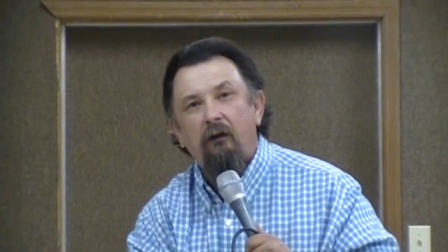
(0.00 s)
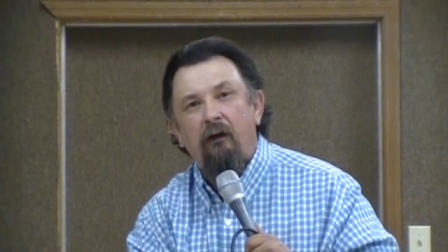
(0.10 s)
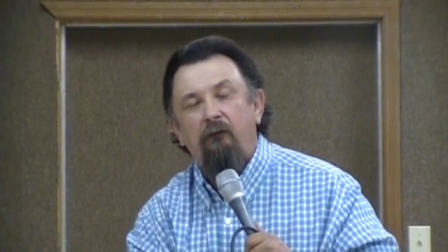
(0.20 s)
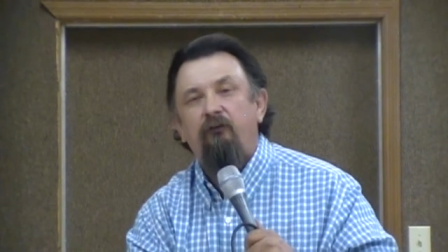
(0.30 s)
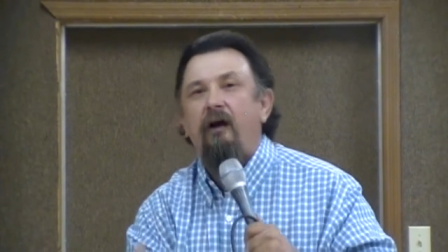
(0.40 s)

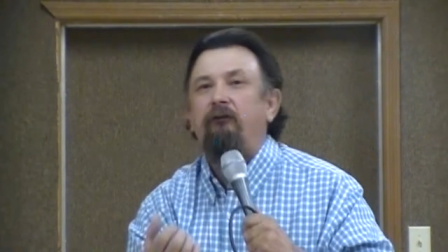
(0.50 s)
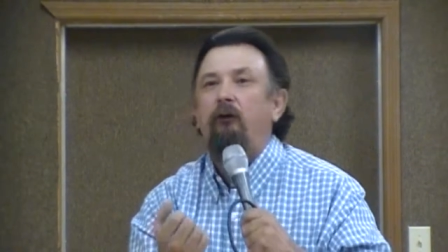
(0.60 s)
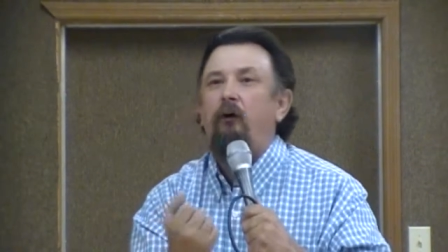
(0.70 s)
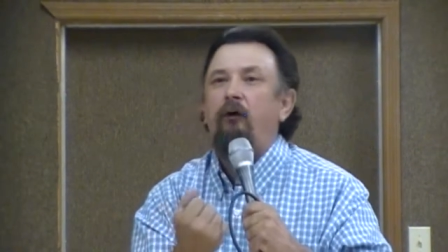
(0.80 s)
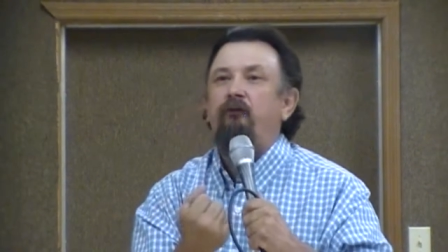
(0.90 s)
And it was like the
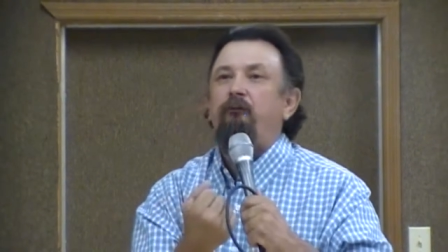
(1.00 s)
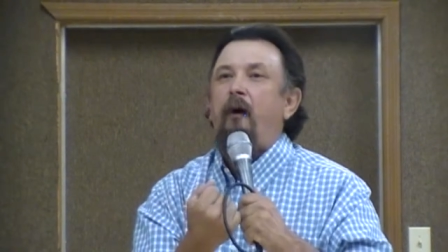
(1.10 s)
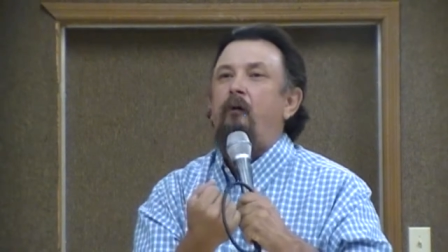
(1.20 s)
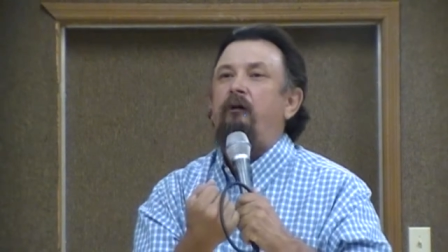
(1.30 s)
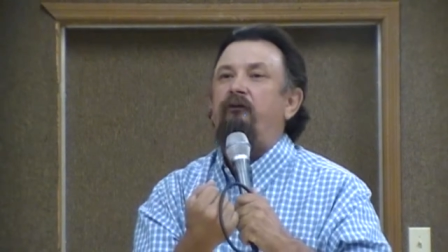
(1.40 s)
Lord
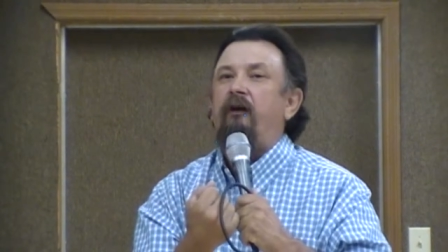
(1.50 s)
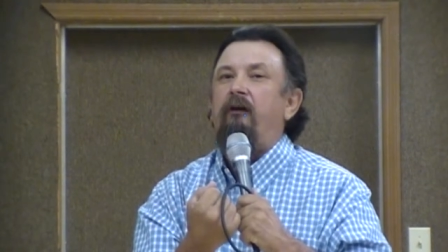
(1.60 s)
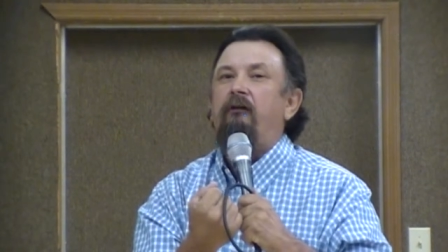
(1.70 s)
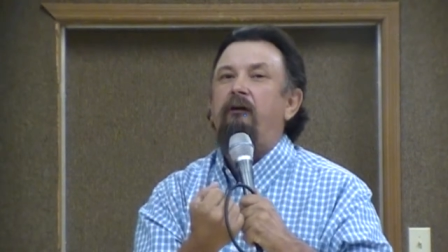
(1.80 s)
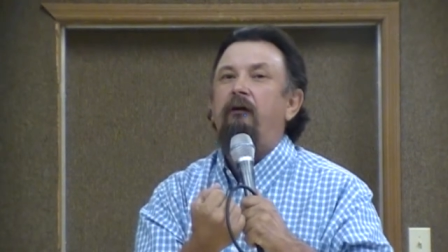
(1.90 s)
spoke and
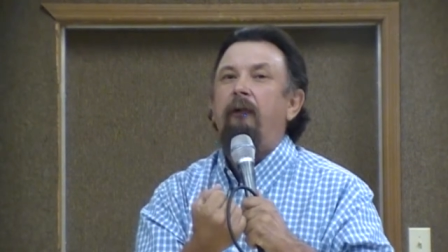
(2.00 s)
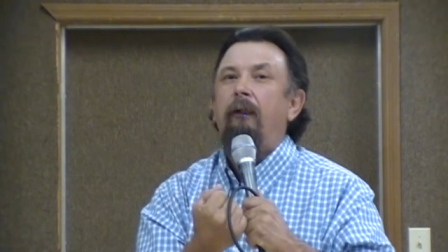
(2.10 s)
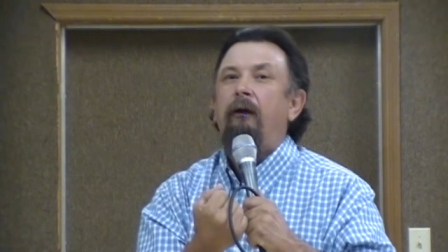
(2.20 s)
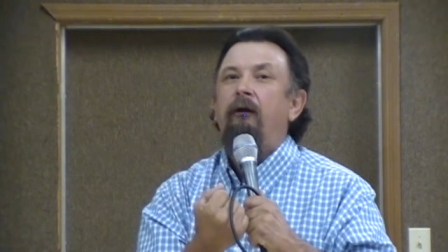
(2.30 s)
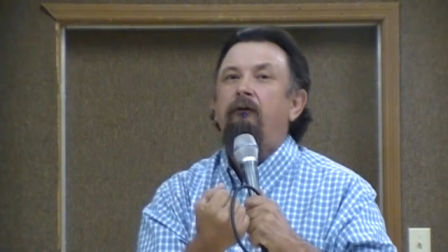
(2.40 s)
said,
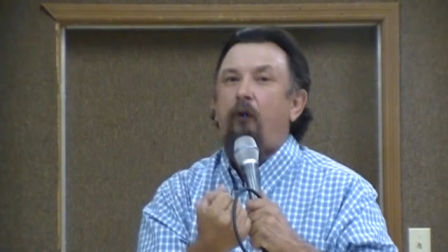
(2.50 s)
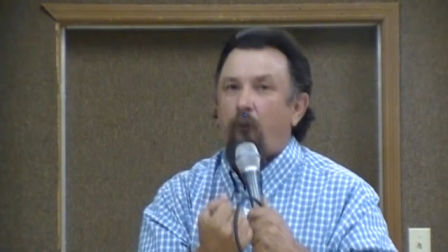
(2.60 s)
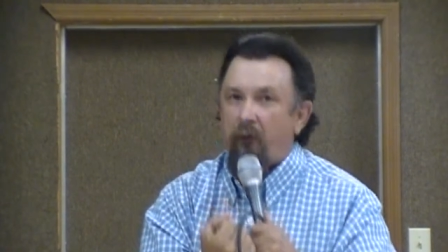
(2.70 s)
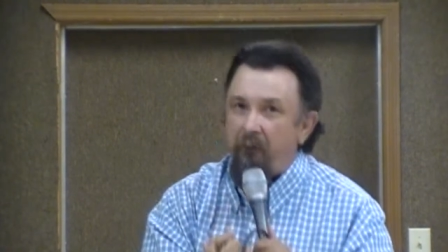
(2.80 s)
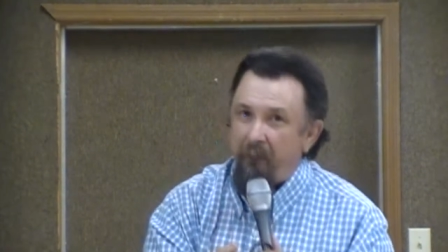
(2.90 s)

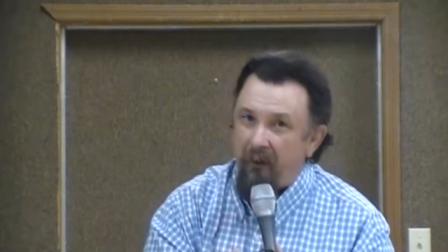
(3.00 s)
Don't worry